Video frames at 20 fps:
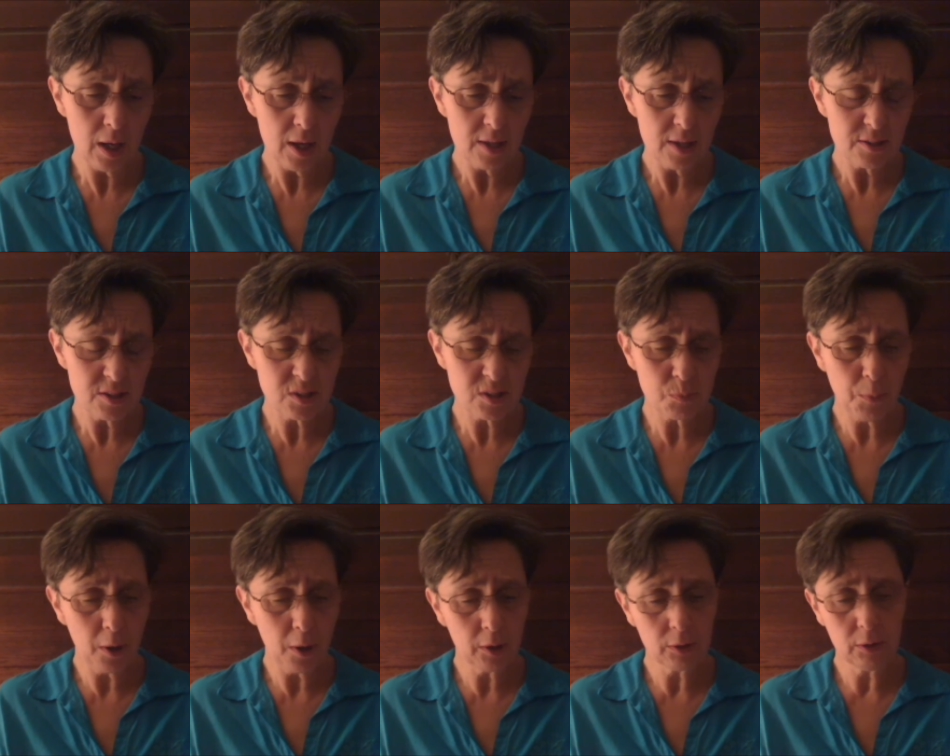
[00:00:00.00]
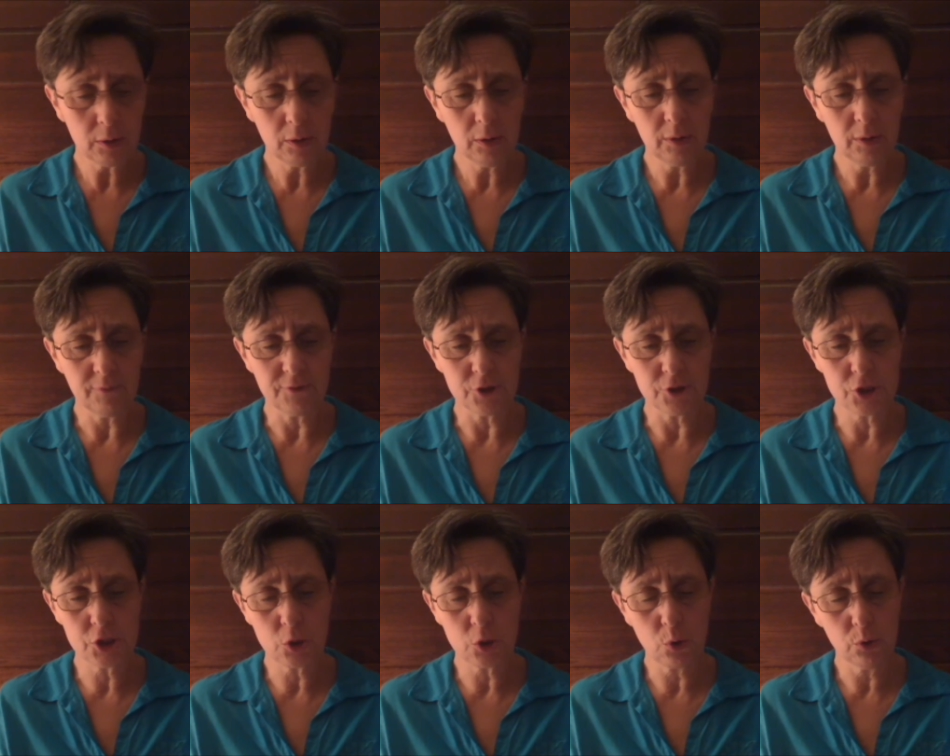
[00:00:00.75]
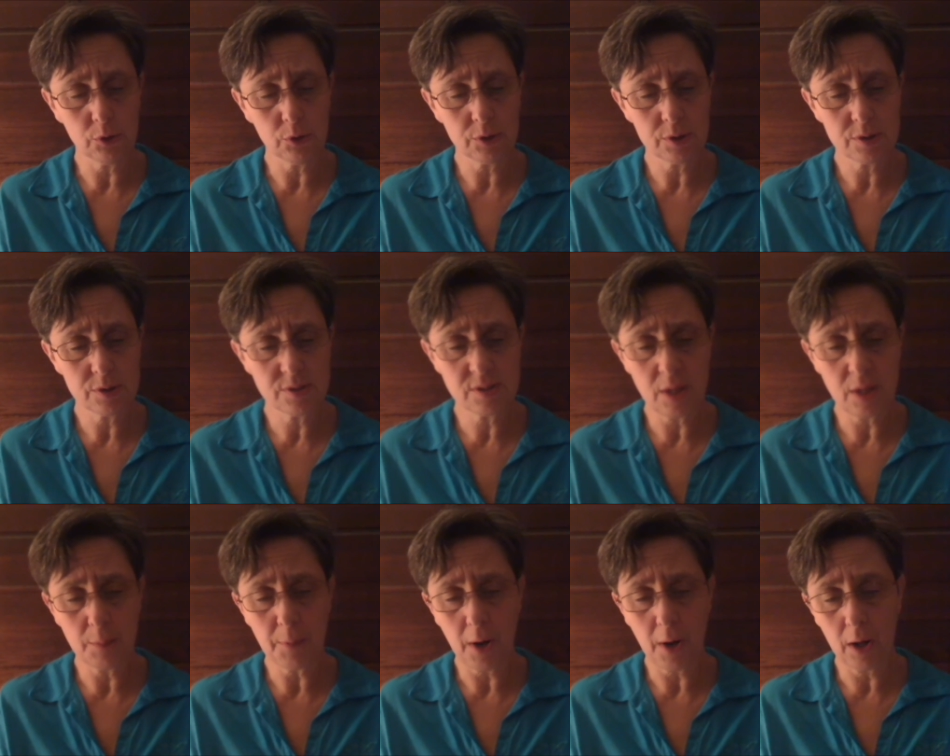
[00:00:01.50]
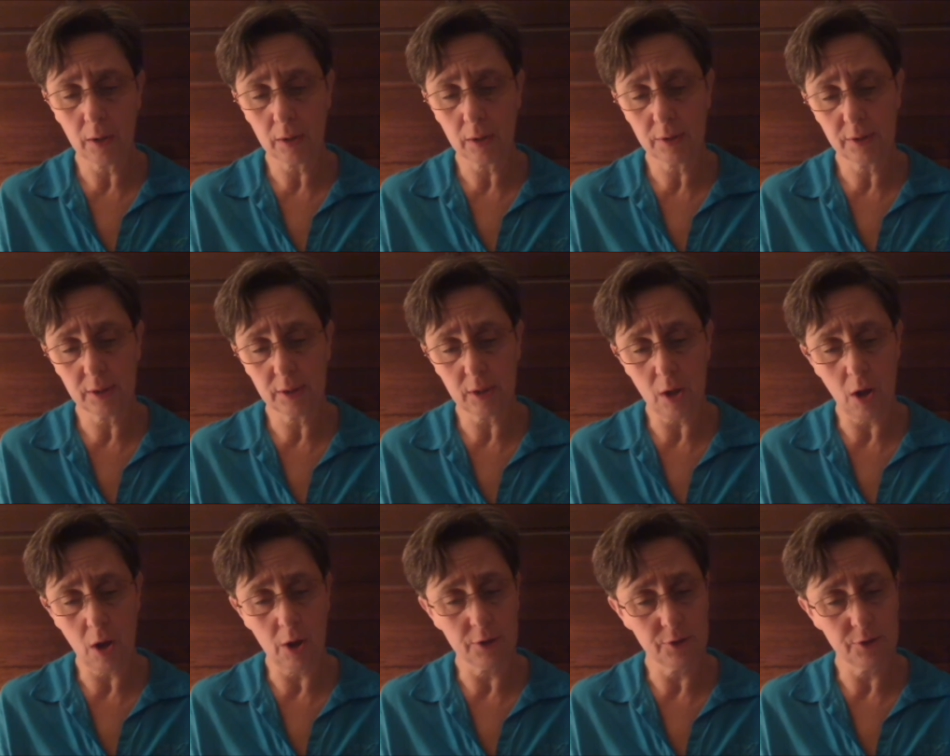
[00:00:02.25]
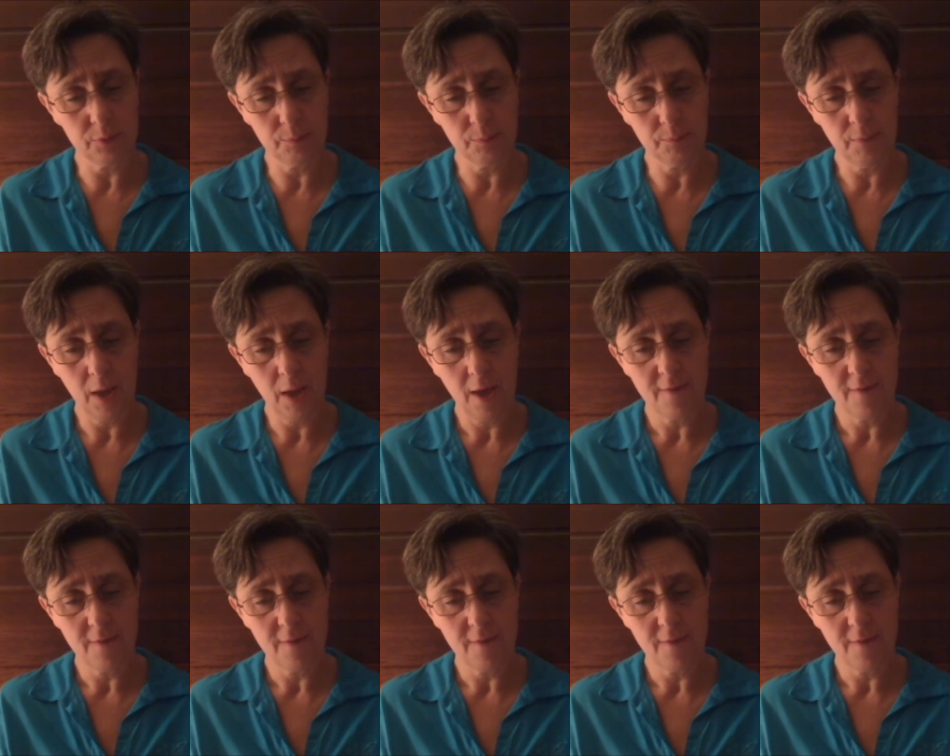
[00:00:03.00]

The sparkle of the short, subarctic autumn